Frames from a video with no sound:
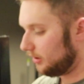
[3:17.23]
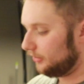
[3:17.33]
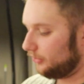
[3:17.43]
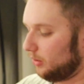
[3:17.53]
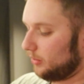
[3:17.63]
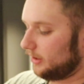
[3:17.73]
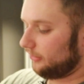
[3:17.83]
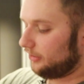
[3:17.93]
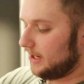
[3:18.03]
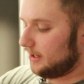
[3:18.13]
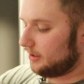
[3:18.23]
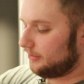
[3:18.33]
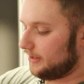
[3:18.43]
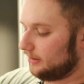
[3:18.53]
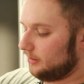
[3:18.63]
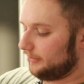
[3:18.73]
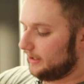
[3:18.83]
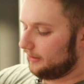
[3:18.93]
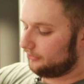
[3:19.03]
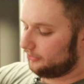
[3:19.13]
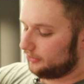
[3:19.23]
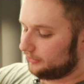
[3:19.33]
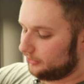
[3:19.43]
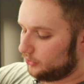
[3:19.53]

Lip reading: So we're gonna take that lovely ice that's got them